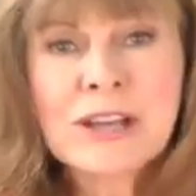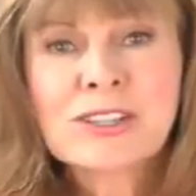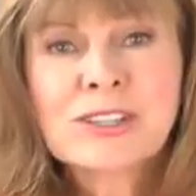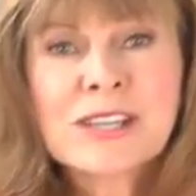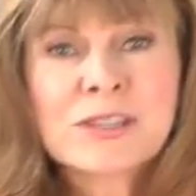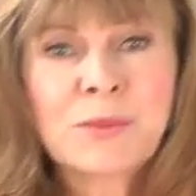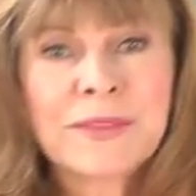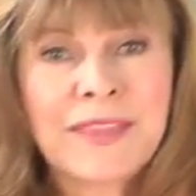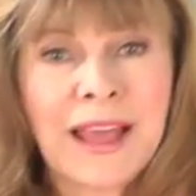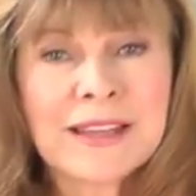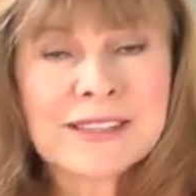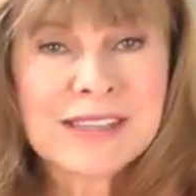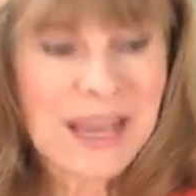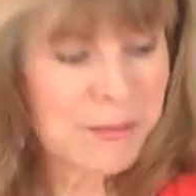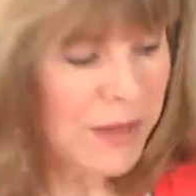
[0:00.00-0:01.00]
brush this with
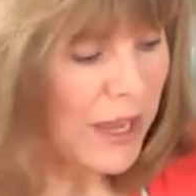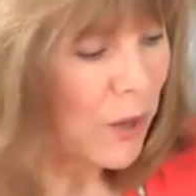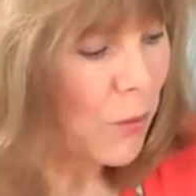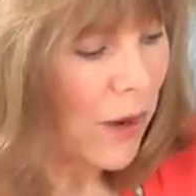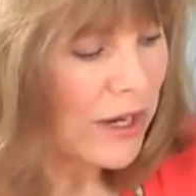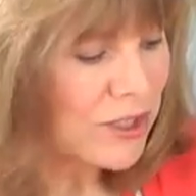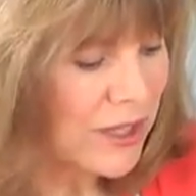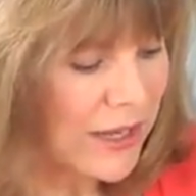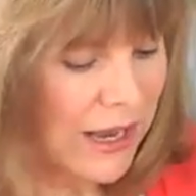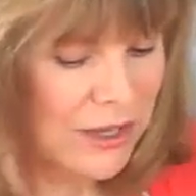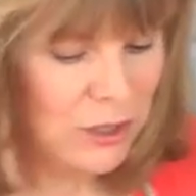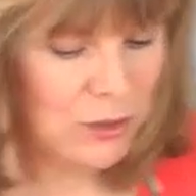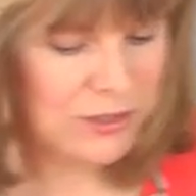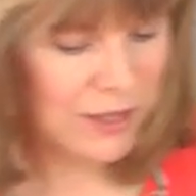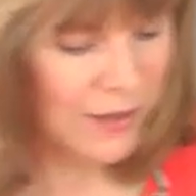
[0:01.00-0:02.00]
that same egg wash that I
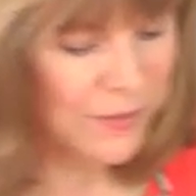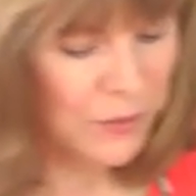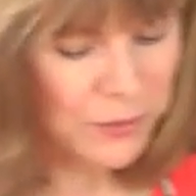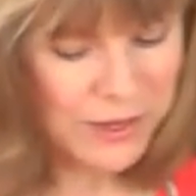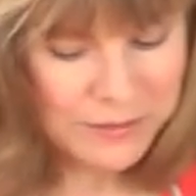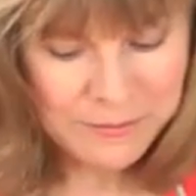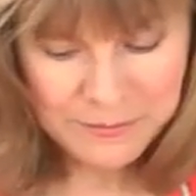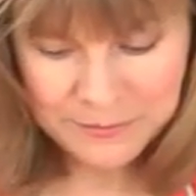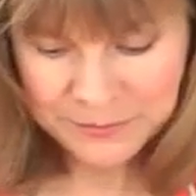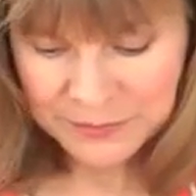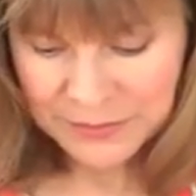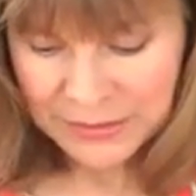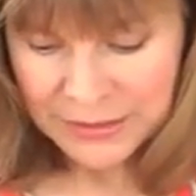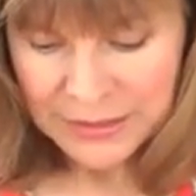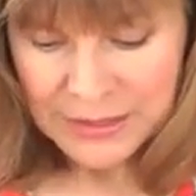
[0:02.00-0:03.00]
used on the rim.
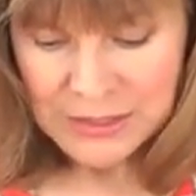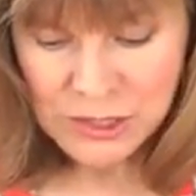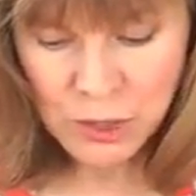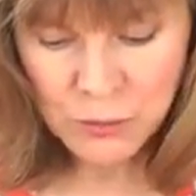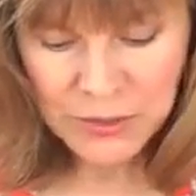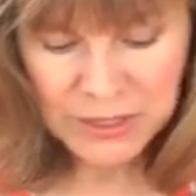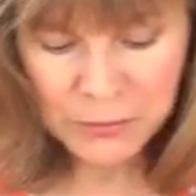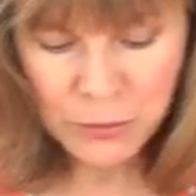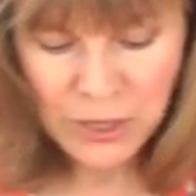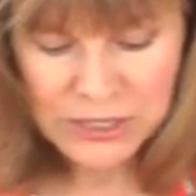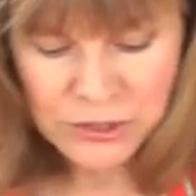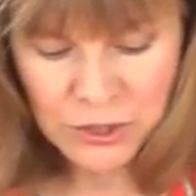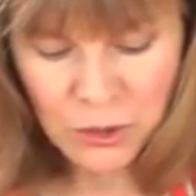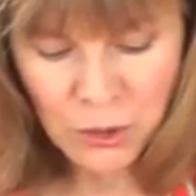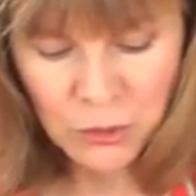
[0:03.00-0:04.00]
So we're going to
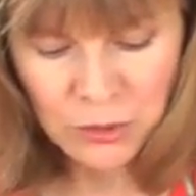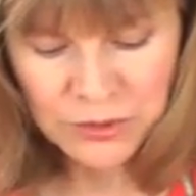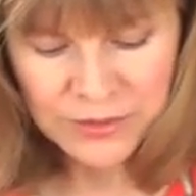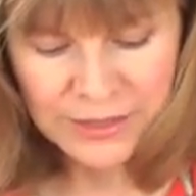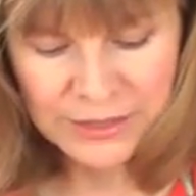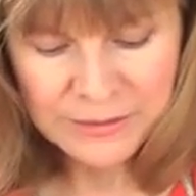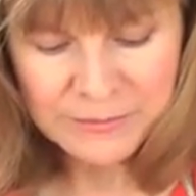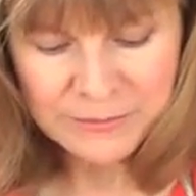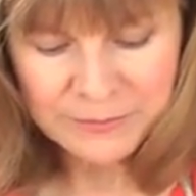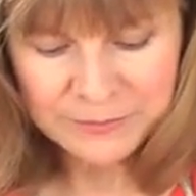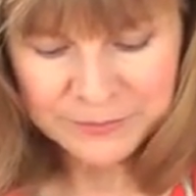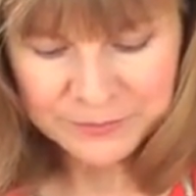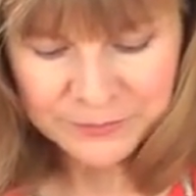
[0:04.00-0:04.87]
brush the whole thing.